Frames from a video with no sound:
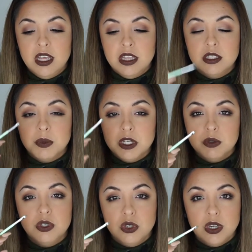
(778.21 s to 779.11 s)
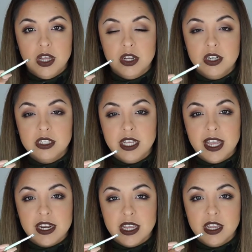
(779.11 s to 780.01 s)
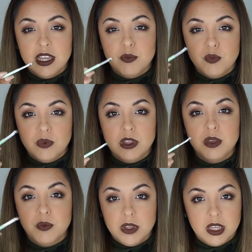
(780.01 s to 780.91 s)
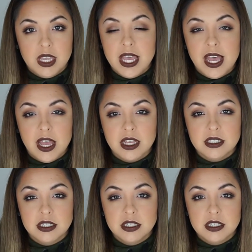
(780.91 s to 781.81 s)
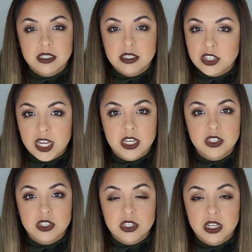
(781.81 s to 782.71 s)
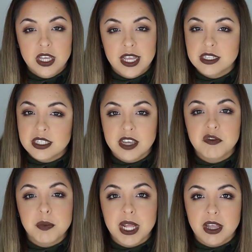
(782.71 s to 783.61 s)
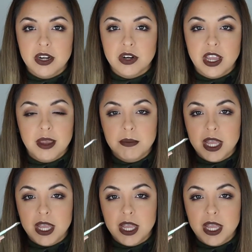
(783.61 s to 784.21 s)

This brush was $2 and it really has changed and saved my liner game.